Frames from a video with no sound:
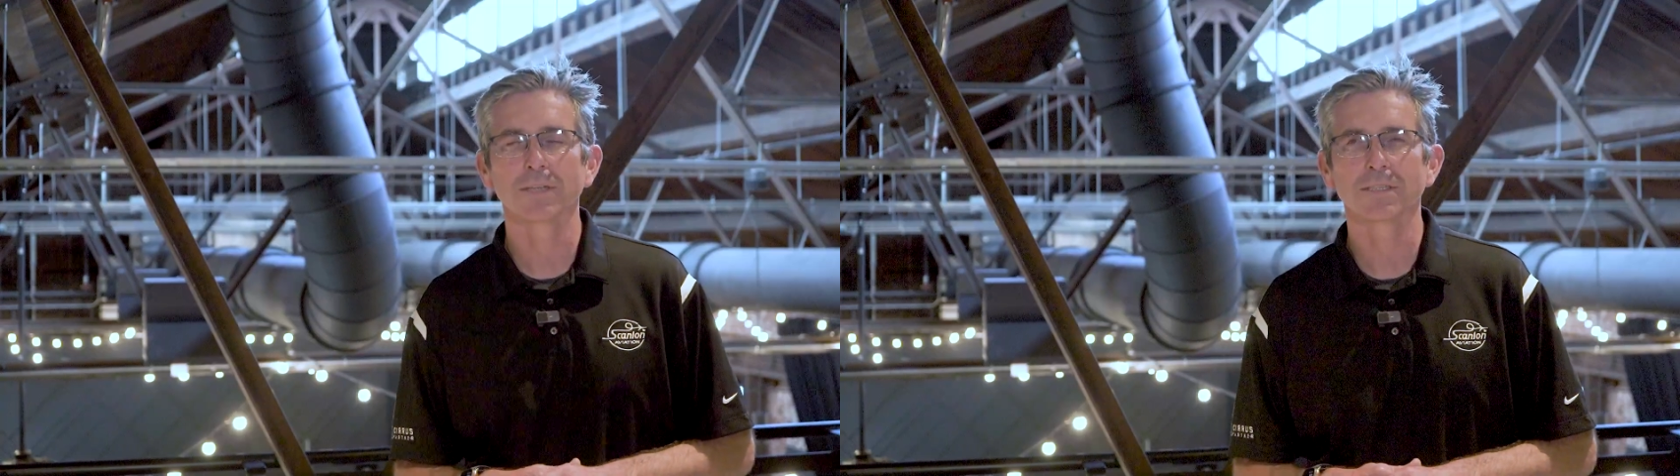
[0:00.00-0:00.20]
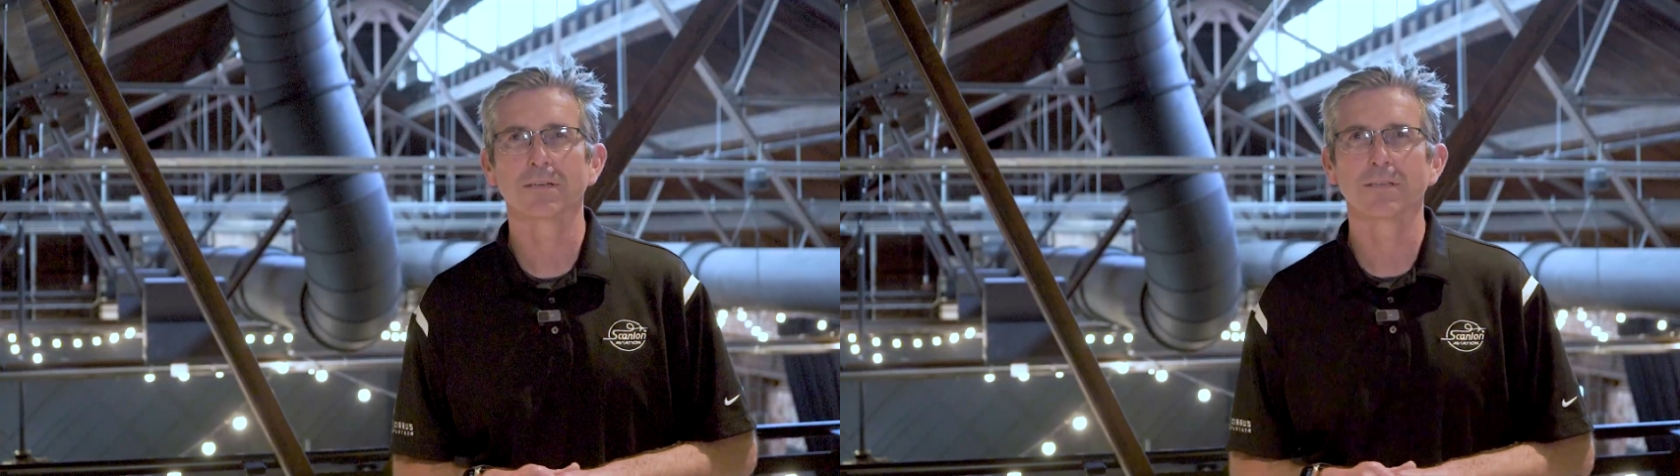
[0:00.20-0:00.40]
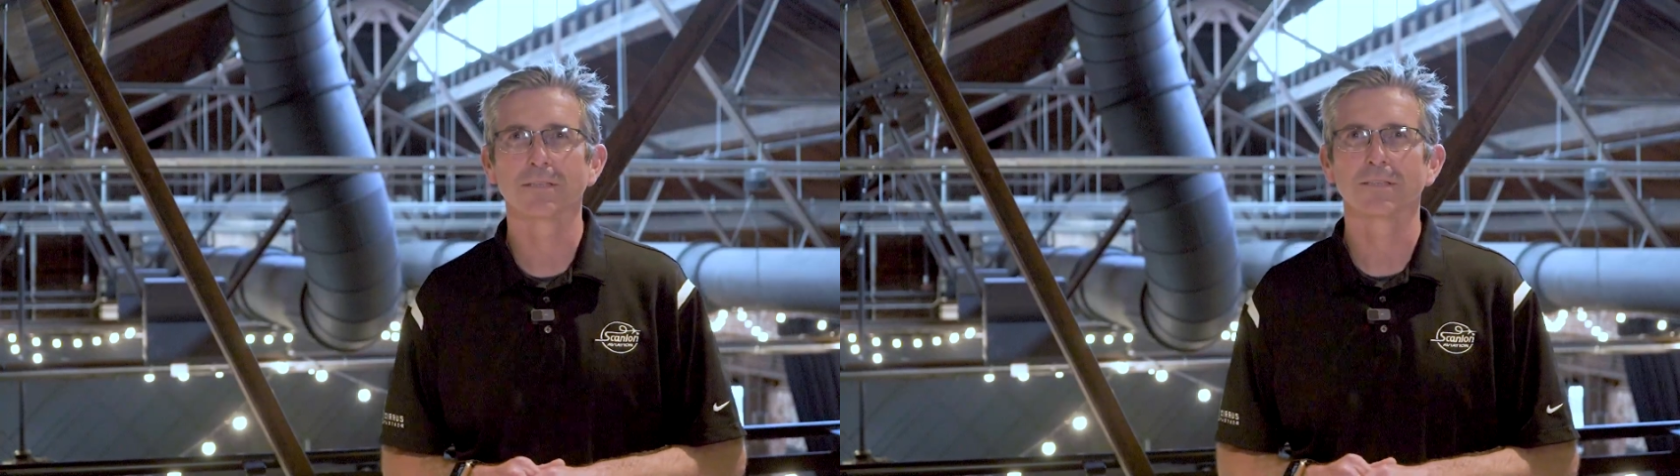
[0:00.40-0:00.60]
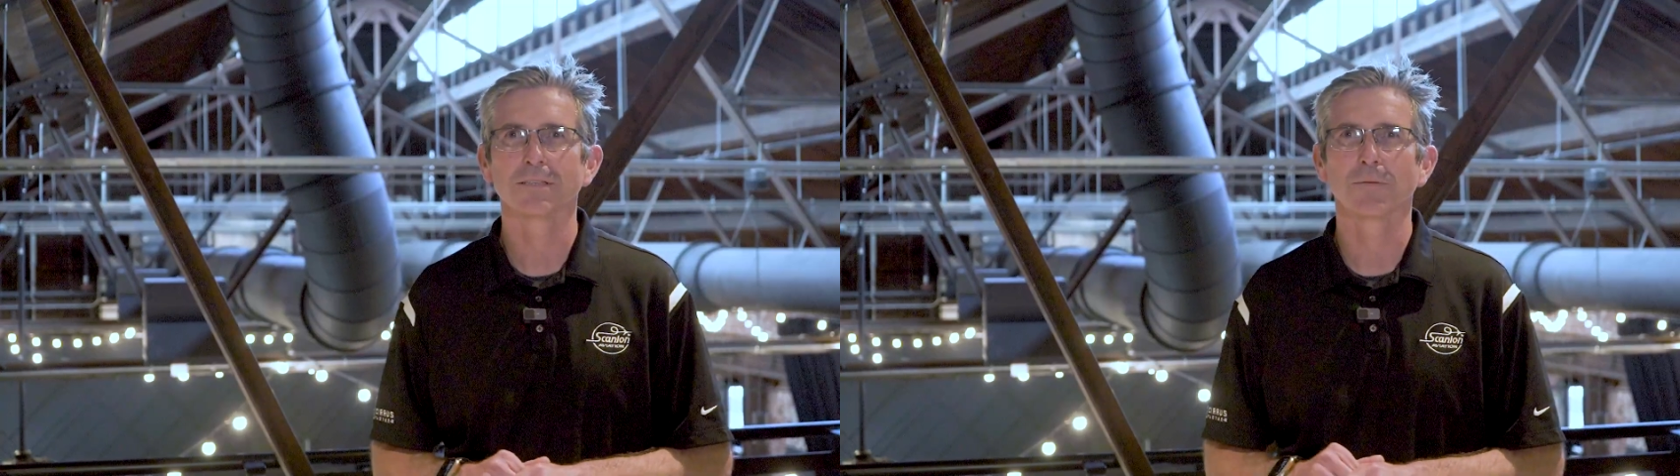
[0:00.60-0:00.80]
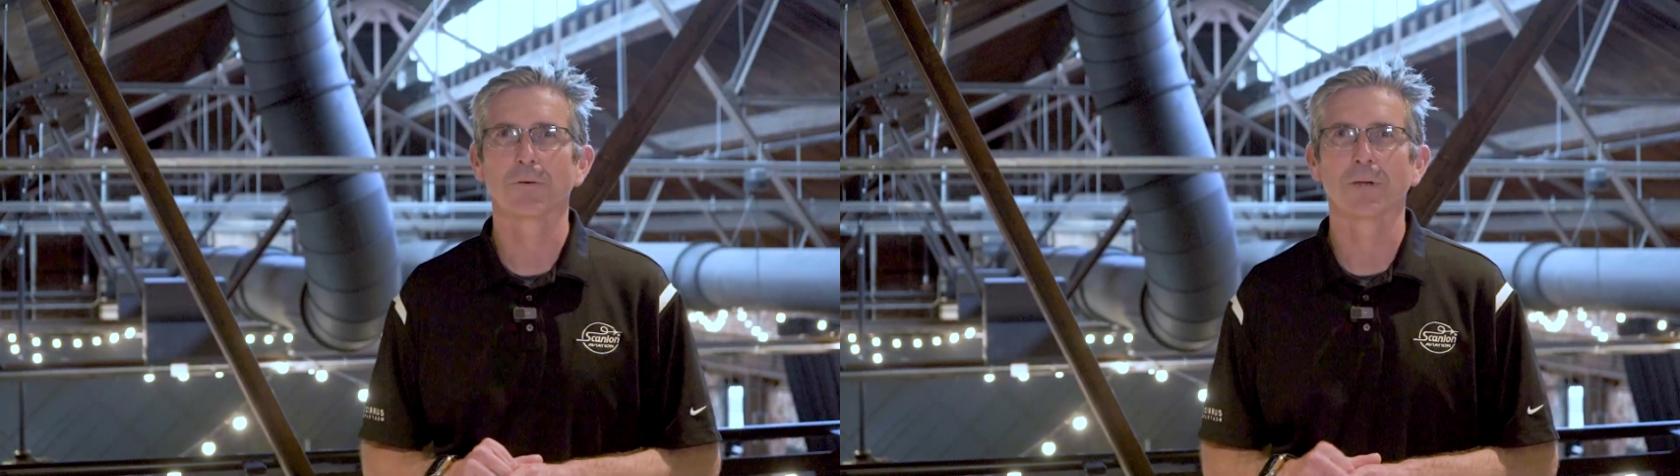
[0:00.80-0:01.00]

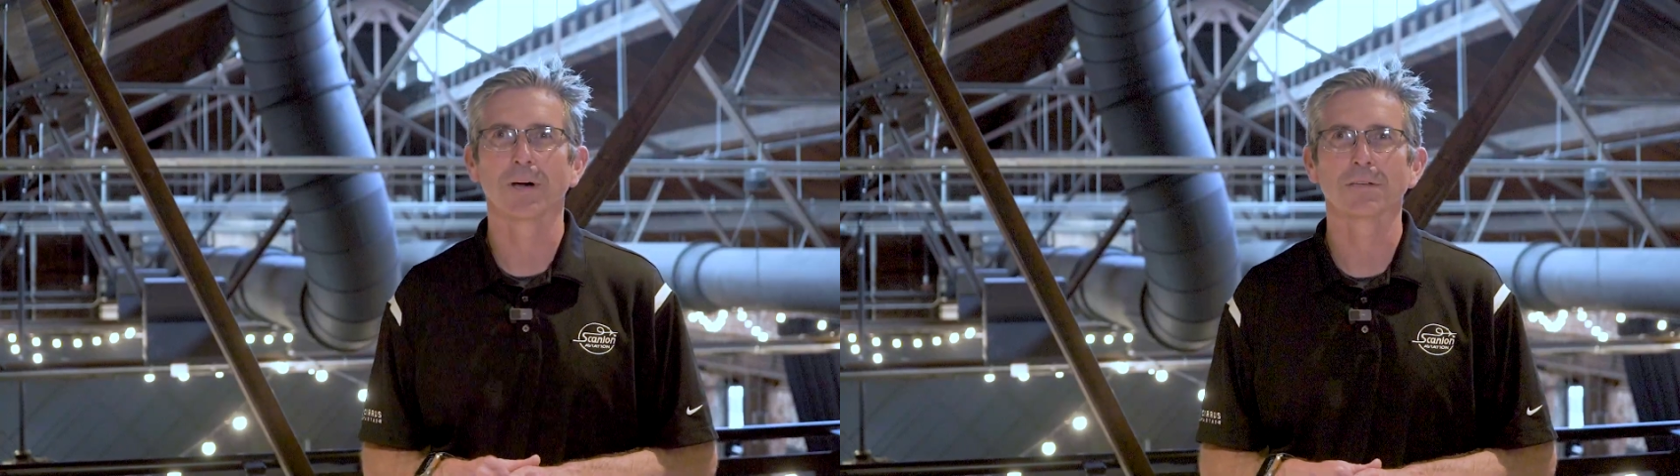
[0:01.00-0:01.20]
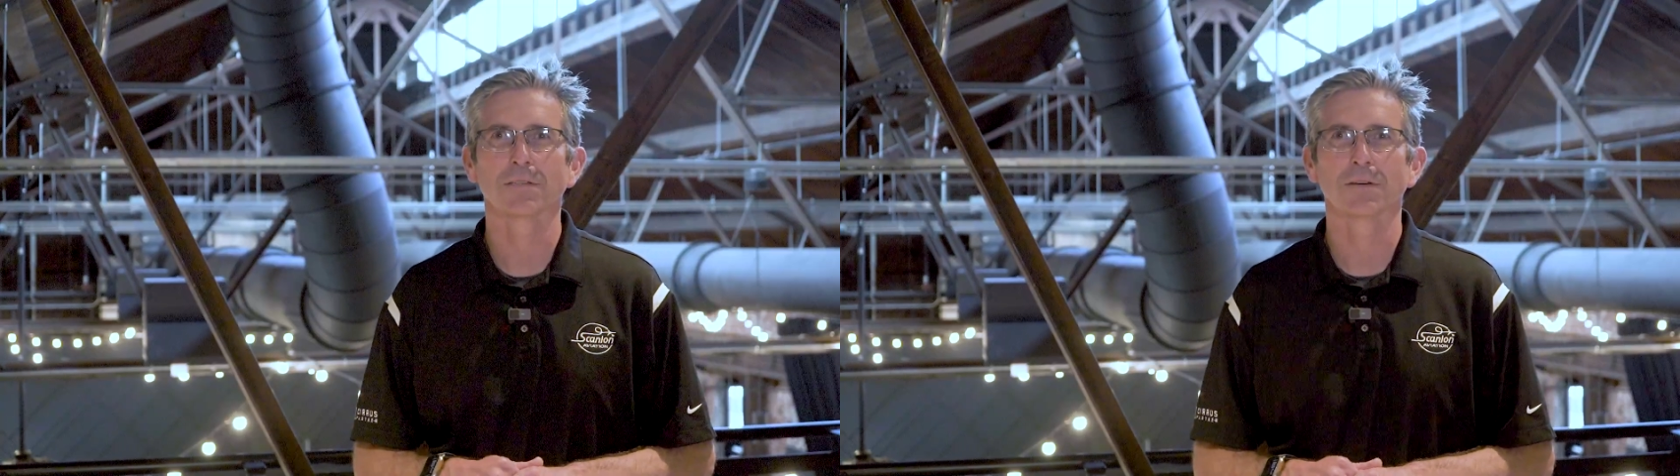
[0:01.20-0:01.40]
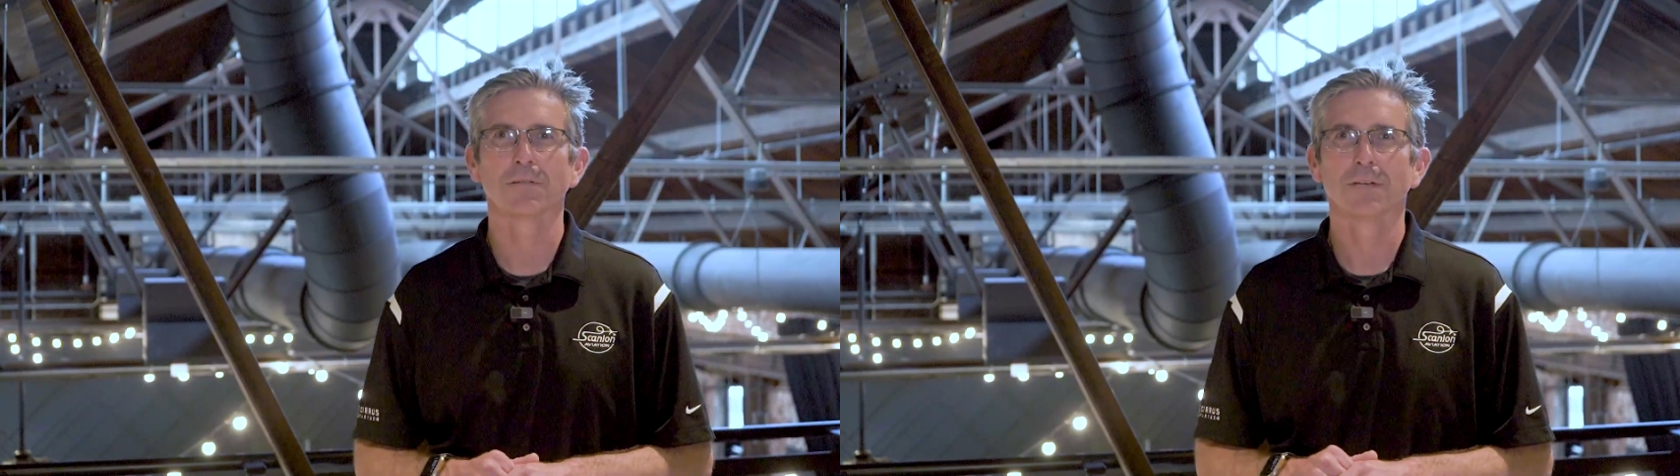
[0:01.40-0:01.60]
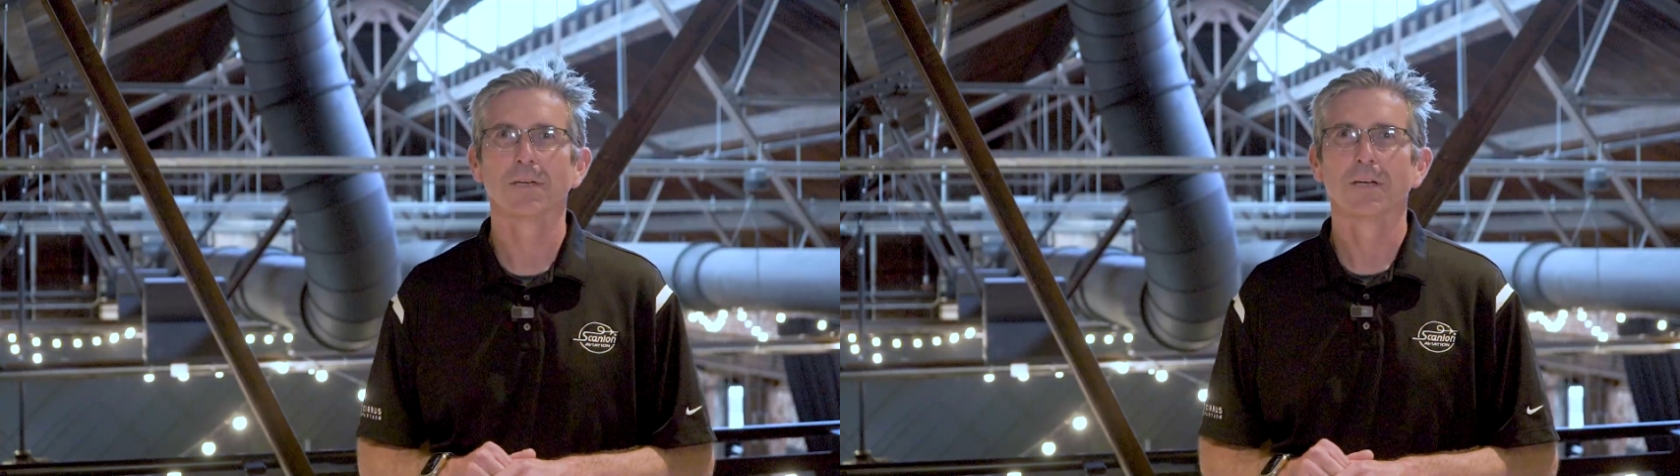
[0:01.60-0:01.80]
Cirruses, but we also